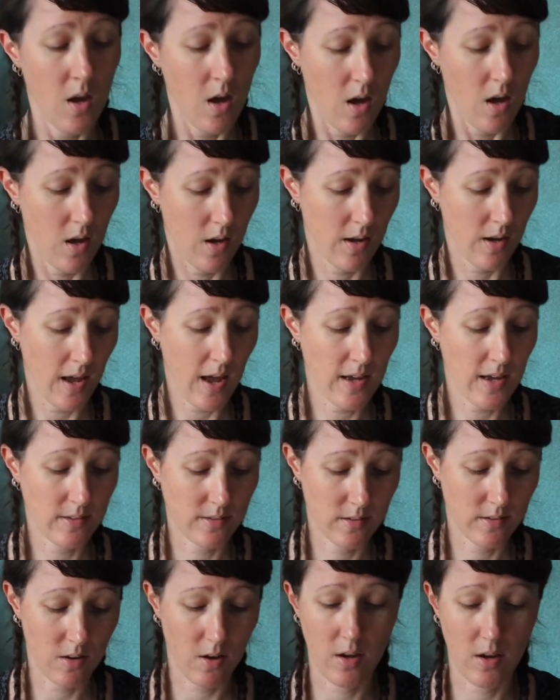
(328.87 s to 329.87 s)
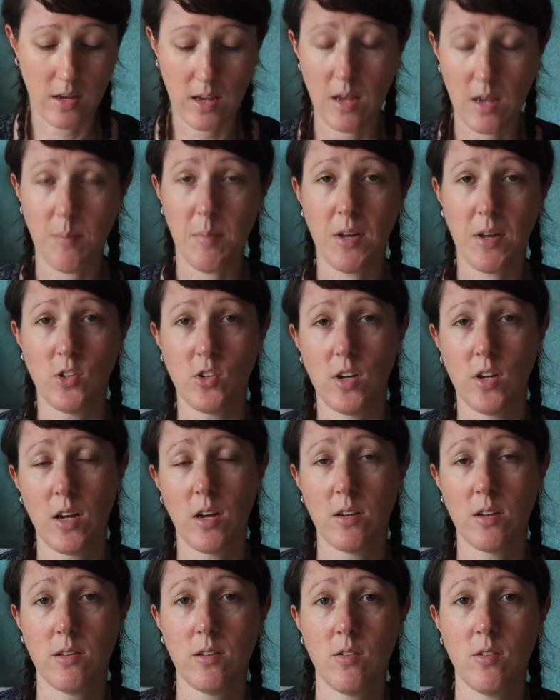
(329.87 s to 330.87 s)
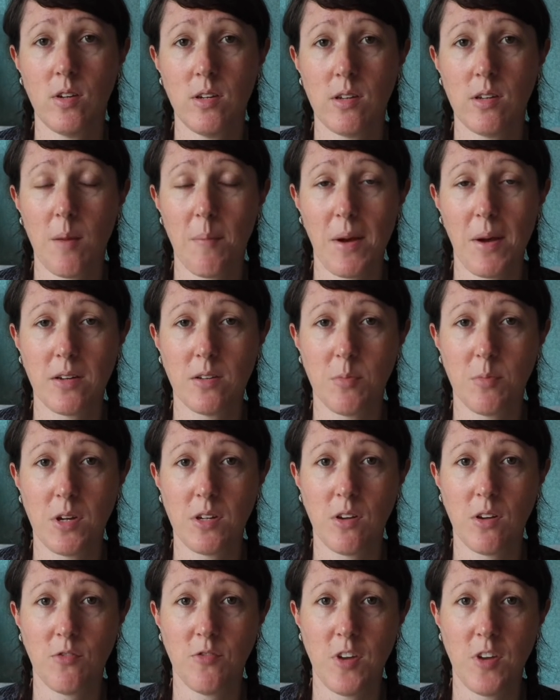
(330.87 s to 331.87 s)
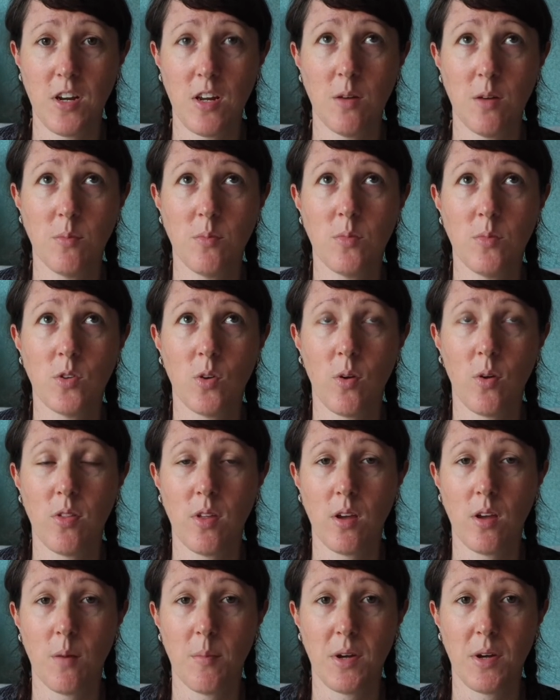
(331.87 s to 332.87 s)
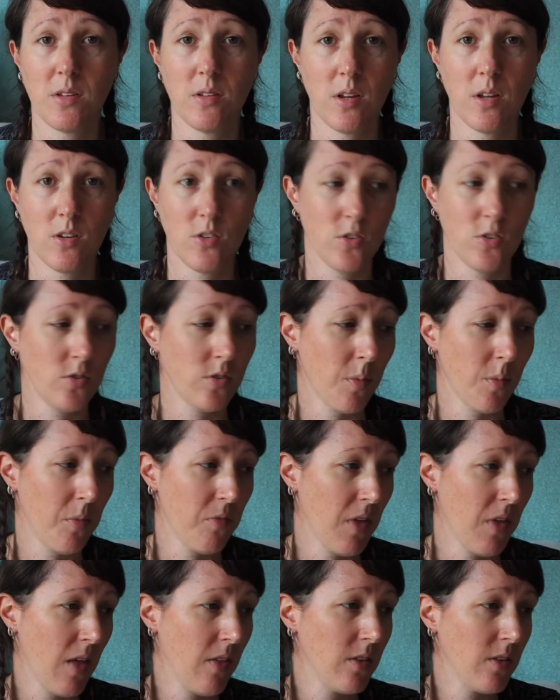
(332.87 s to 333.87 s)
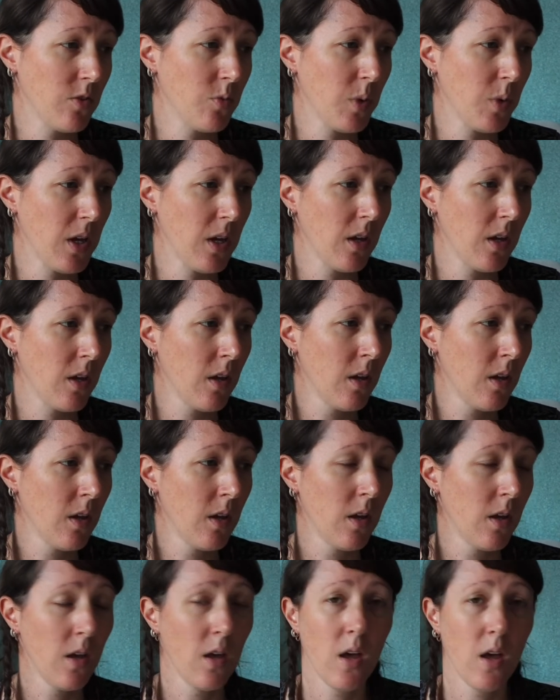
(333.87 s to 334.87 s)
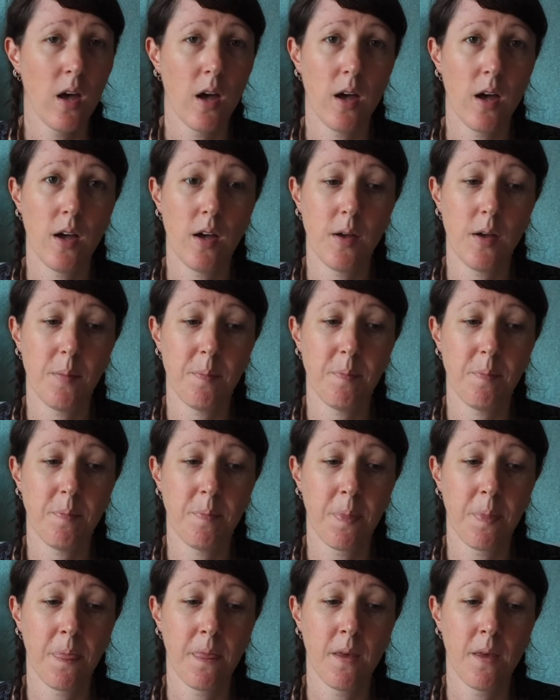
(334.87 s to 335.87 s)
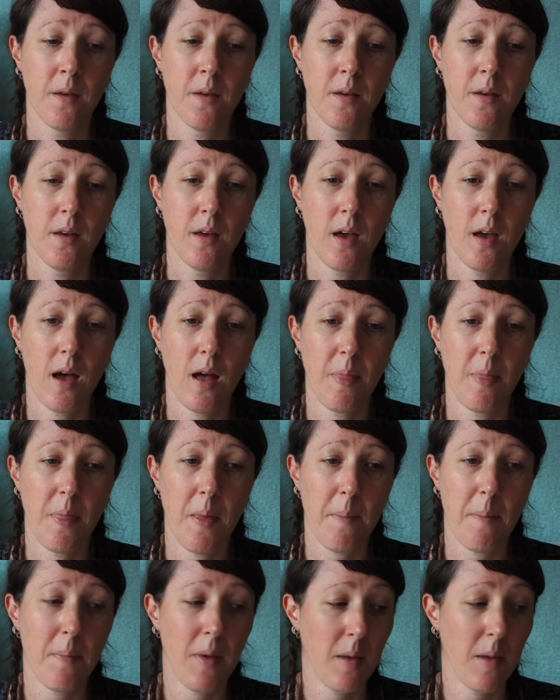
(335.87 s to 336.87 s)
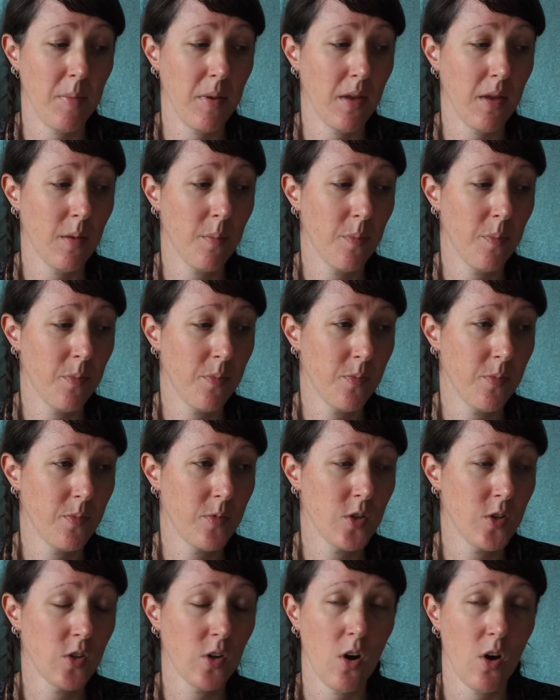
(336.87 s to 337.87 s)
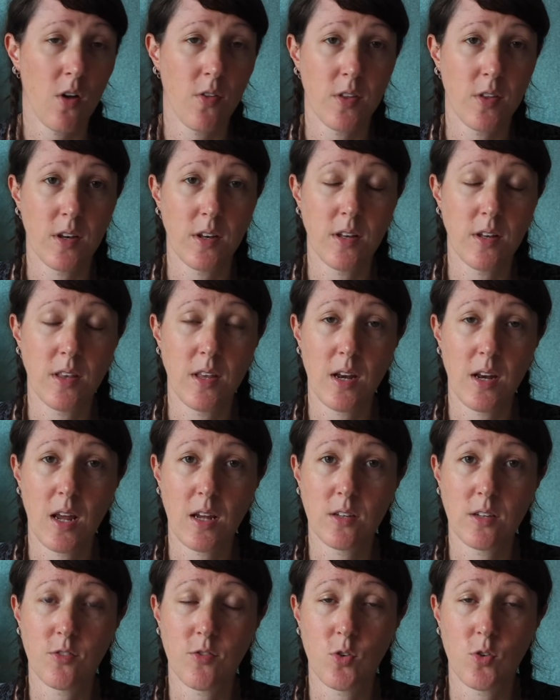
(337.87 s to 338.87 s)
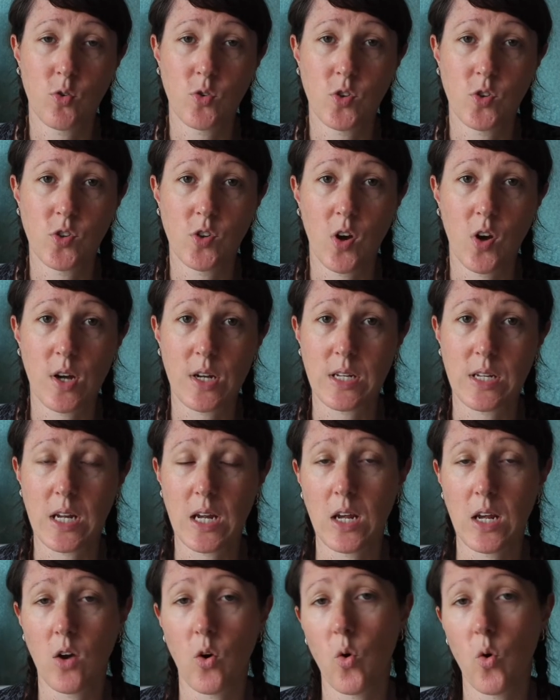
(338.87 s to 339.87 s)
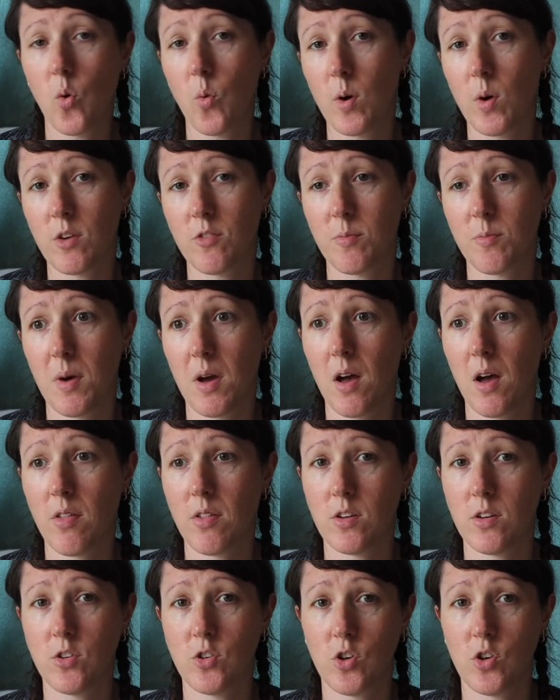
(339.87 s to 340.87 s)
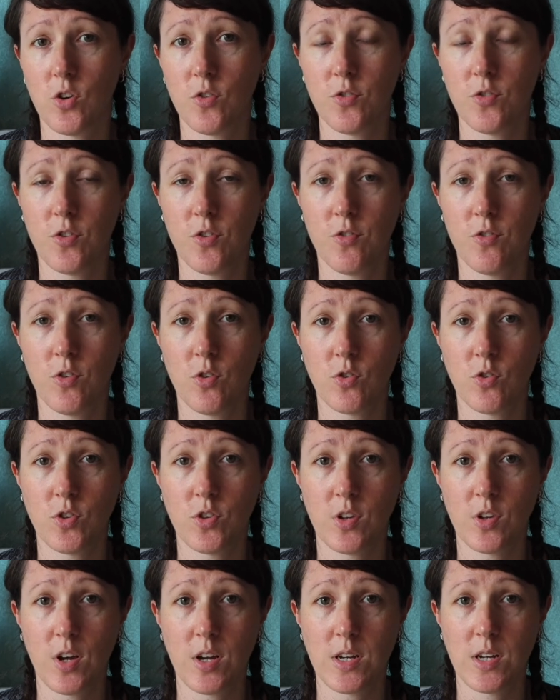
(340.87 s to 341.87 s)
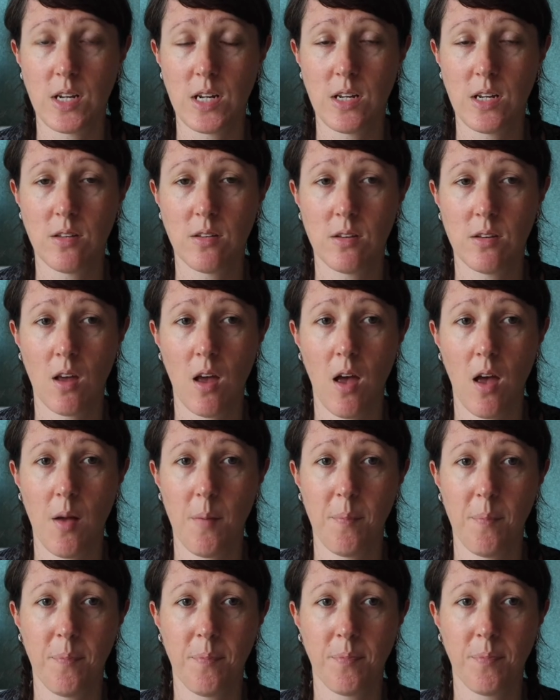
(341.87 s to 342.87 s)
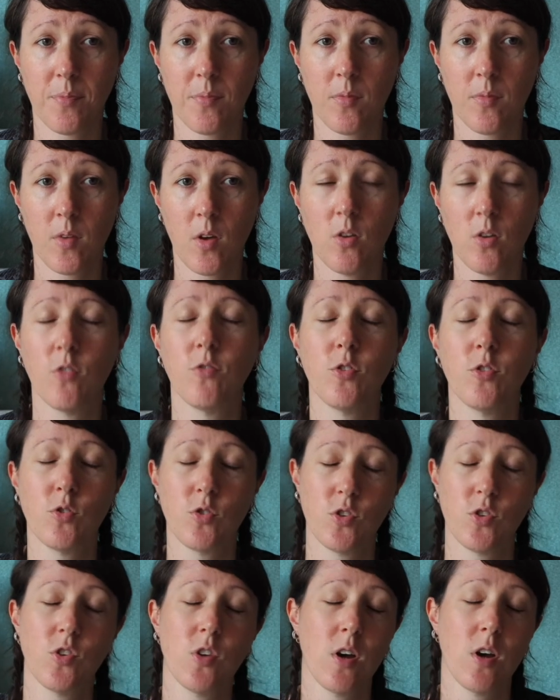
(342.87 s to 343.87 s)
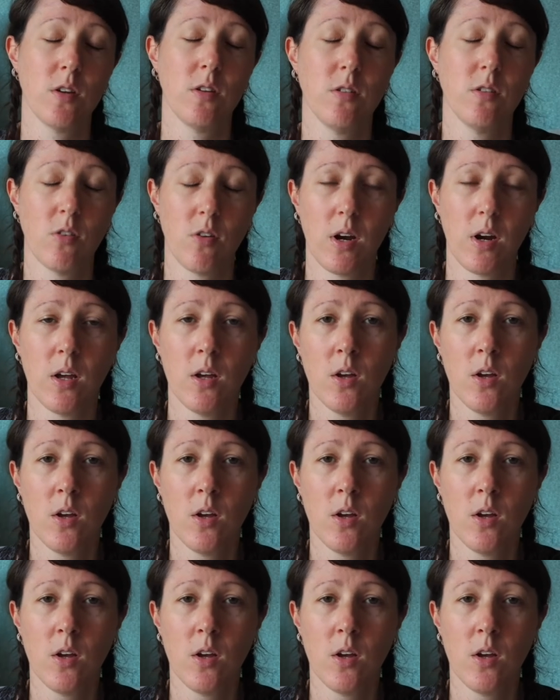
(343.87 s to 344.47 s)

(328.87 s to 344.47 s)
As I keep mentioning, I still need to get back to my delphinium. So I think I might sit and do some of that this week. And then maybe start the next Floral Society or one of my other Toft Floral Societies. Not Floral Society, sorry.